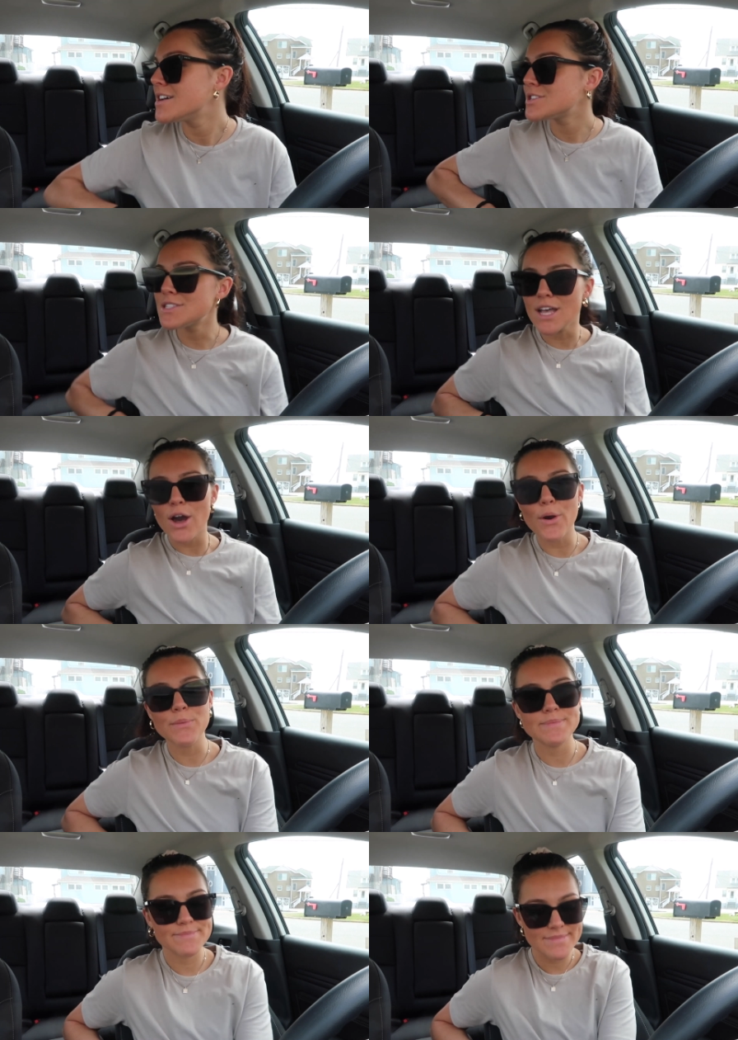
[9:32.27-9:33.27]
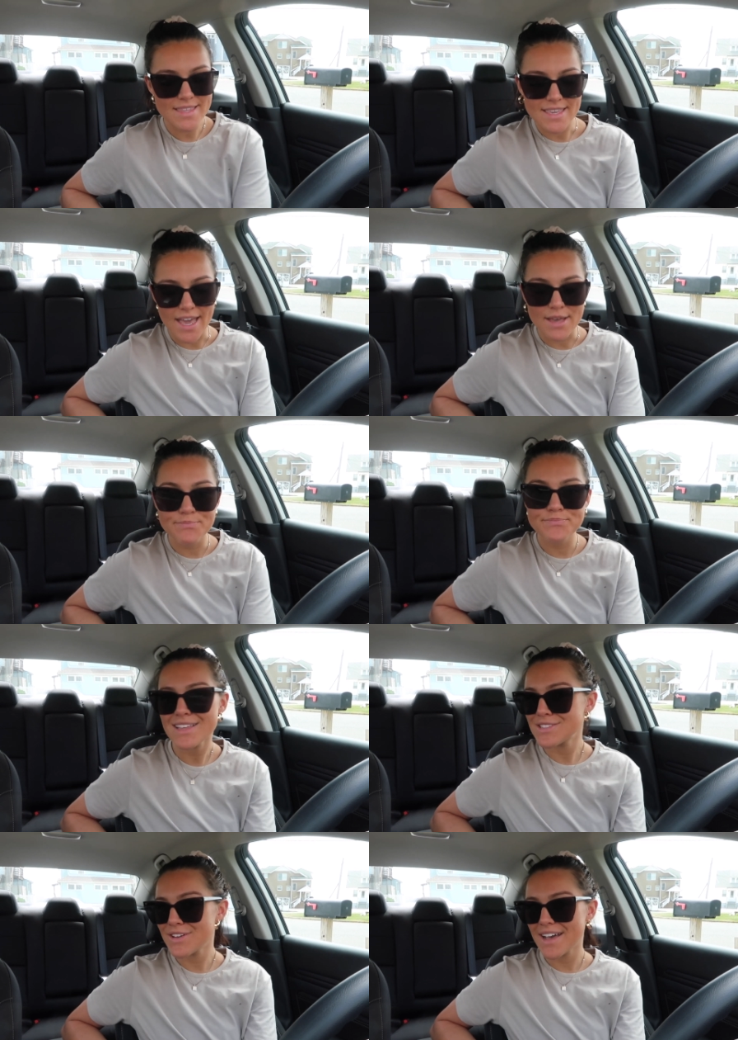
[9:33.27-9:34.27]
So yeah,
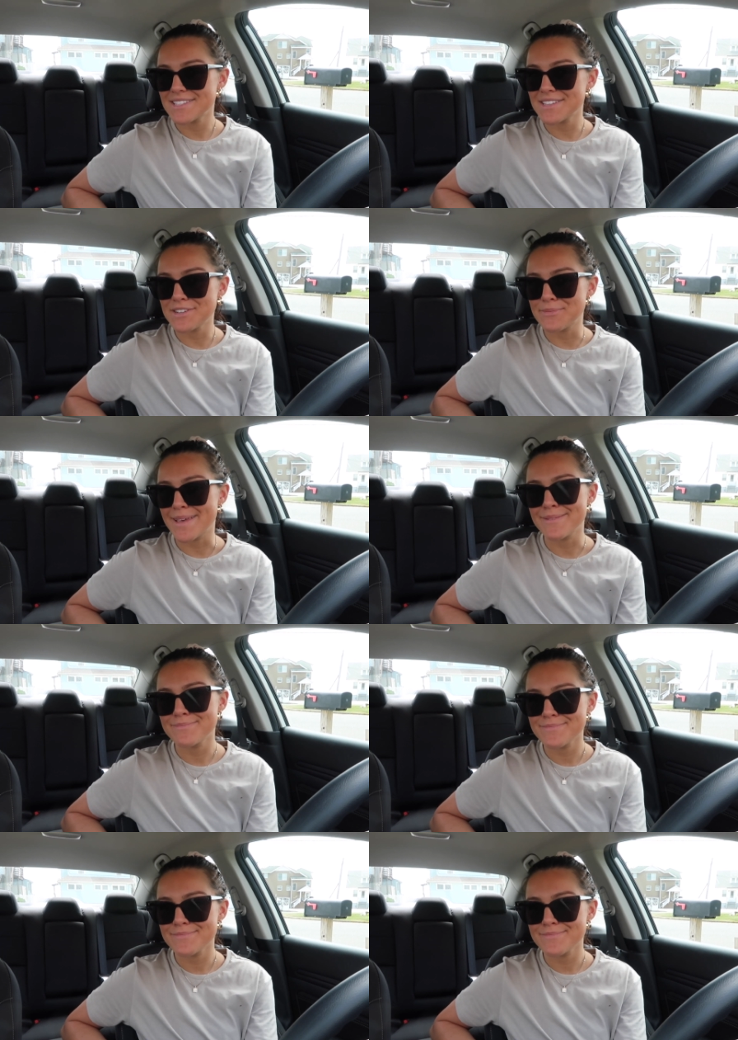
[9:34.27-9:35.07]
I'll see you guys in a little bit.